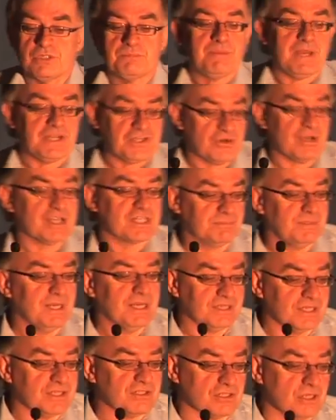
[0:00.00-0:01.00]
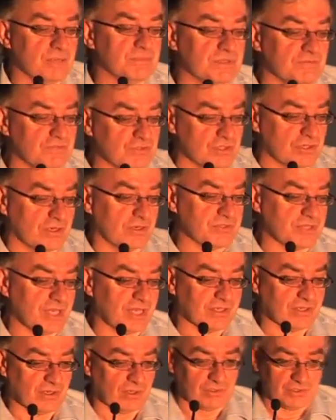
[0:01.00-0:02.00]
is better explained in terms of
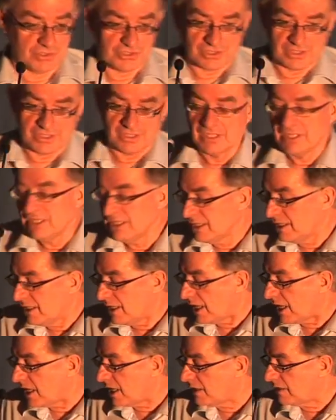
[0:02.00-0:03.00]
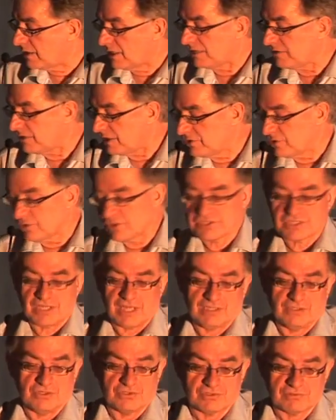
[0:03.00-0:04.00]
neuropsychology and other
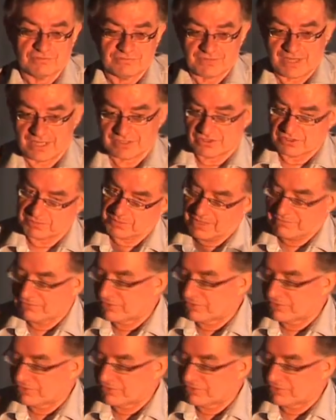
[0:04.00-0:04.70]
psychological factors, but I